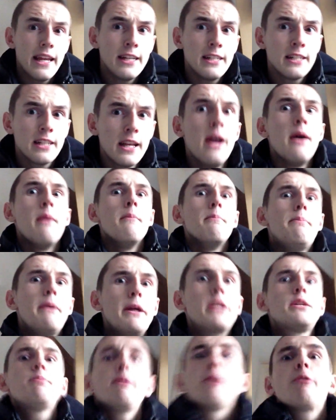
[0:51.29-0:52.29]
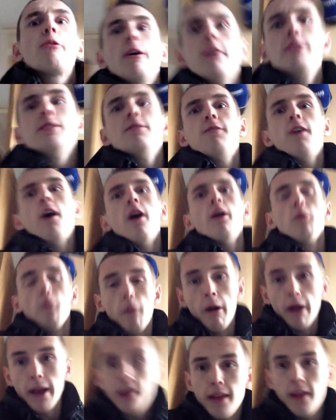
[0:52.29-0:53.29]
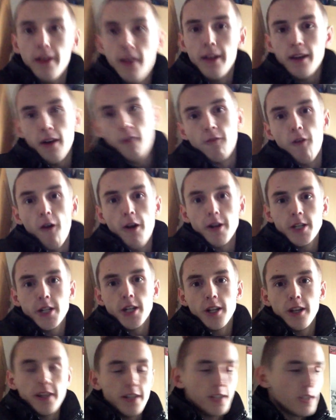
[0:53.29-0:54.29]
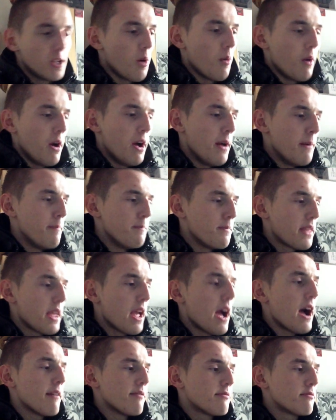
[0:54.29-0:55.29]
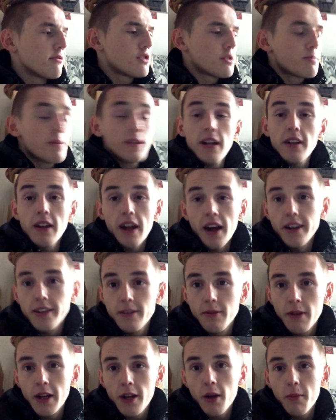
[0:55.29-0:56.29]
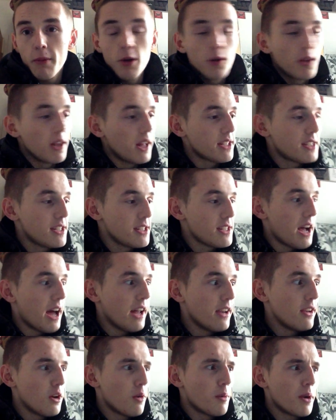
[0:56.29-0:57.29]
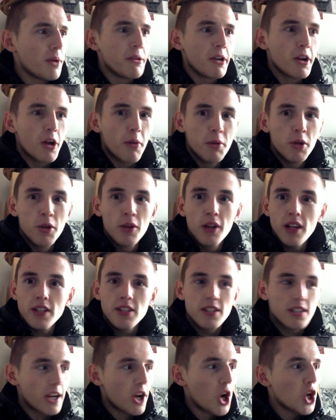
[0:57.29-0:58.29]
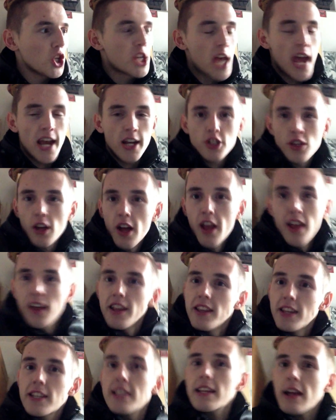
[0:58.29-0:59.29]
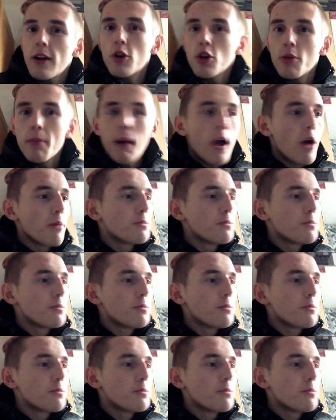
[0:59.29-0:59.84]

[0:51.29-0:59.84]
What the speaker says: thing, bitch be crazy far away. Unfortunately, so I've just been down Hyde when I got my new glasses, and when I went and got my new glasses, I got a text. This is how good my